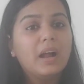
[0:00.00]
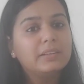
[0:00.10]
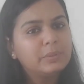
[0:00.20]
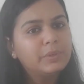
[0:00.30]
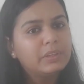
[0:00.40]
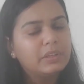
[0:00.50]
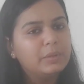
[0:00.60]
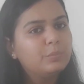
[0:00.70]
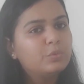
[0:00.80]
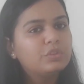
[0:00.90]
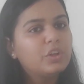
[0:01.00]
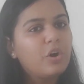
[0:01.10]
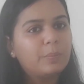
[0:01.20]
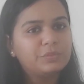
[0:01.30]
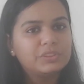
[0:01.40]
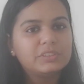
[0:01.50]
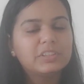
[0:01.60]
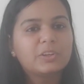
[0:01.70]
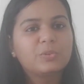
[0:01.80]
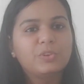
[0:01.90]
Ultimately, both the options
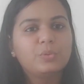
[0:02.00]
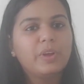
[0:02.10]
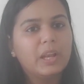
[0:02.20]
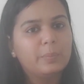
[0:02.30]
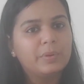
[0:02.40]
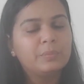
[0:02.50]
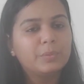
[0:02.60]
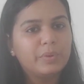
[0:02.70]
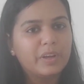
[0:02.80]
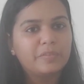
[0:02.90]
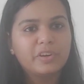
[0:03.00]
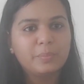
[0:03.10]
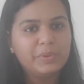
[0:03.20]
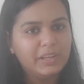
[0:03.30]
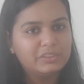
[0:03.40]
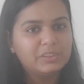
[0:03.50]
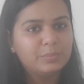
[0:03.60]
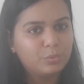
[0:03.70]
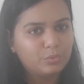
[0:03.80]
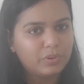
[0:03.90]
are going to help him prepare for a
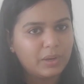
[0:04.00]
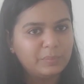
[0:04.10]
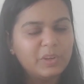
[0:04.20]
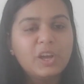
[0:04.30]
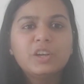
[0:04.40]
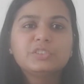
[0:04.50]
PhD program.